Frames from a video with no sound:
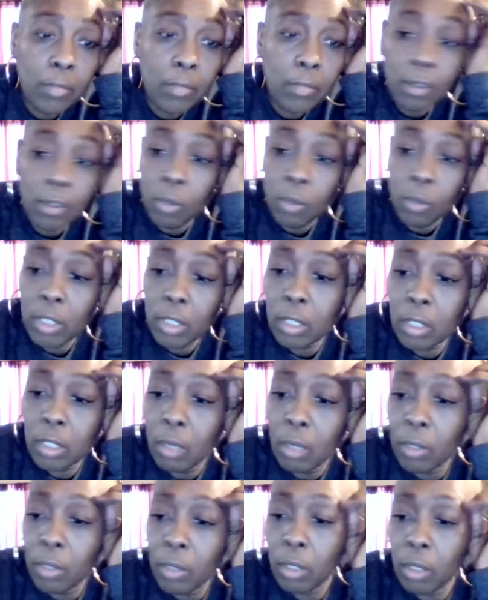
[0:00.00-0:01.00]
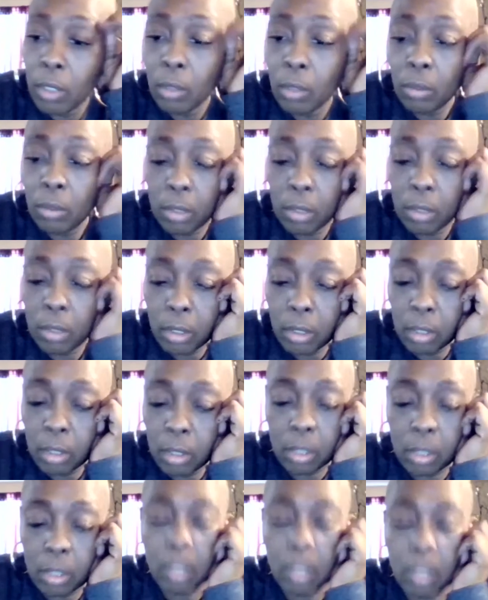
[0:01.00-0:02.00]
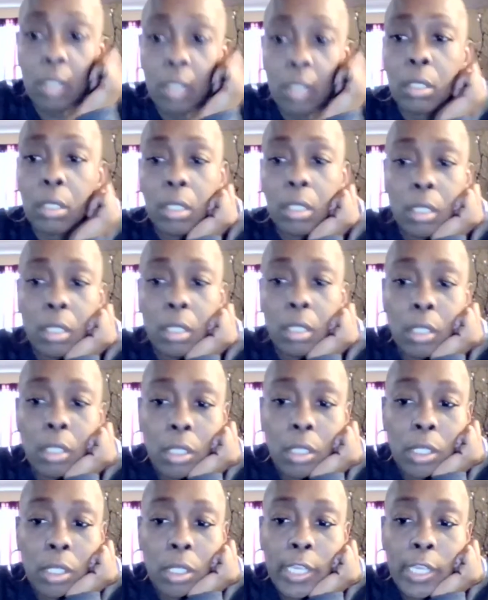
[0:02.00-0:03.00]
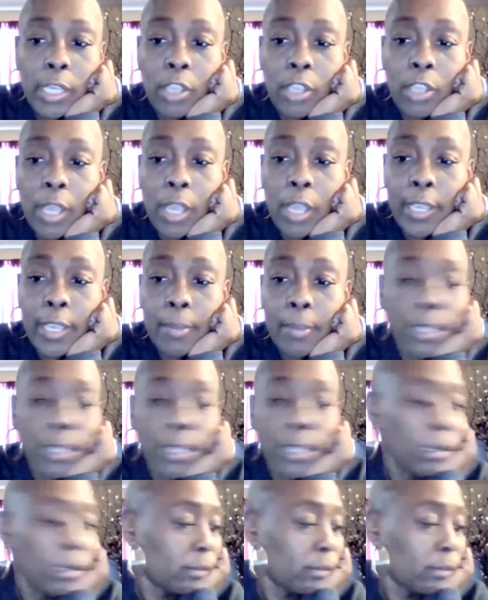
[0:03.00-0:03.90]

What's going on? Can y'all hear me?